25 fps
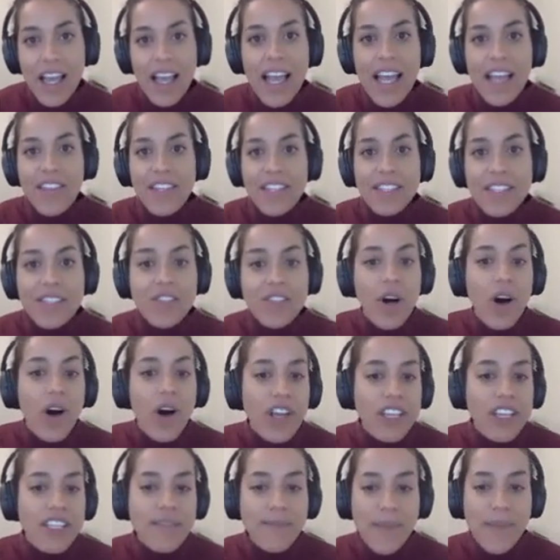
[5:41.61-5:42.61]
And this is
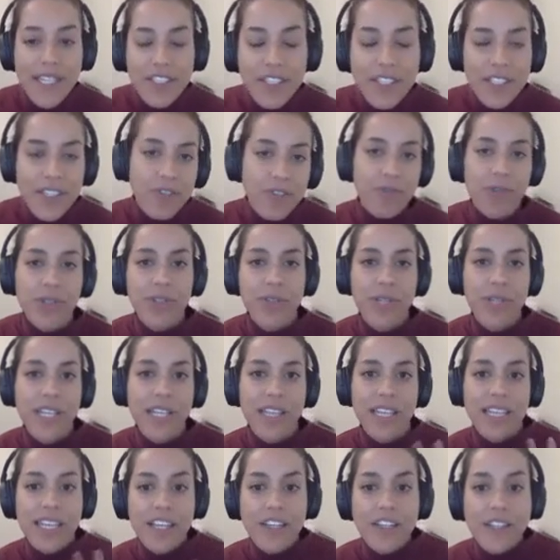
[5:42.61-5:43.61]
all especially true
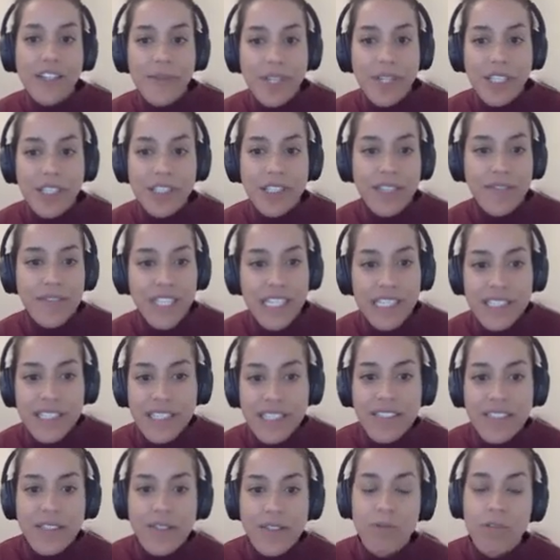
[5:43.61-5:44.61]
in the inner regions of
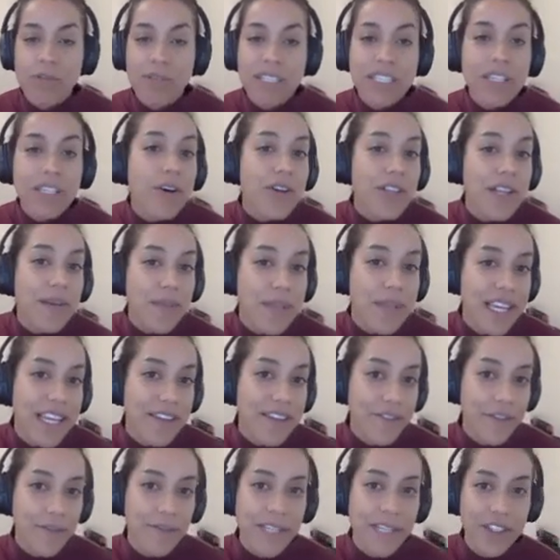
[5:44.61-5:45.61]
disks where we know that
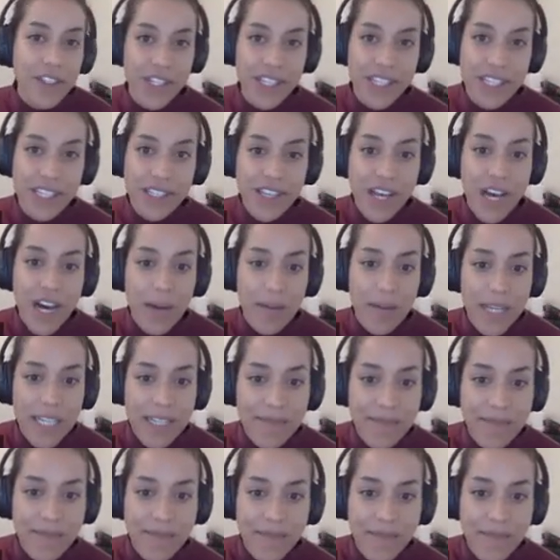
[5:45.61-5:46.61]
planet formation is
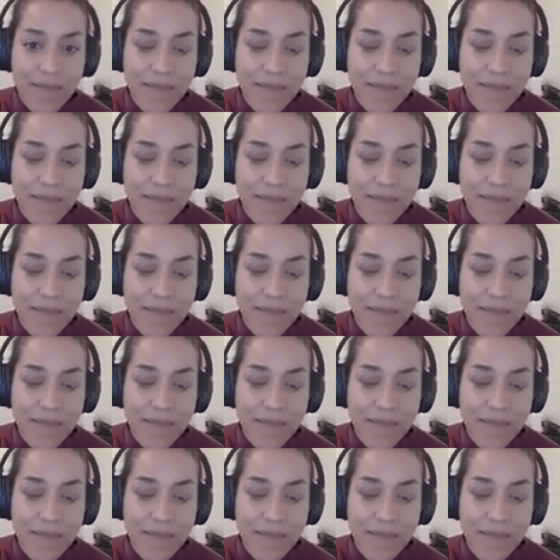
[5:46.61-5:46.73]
common.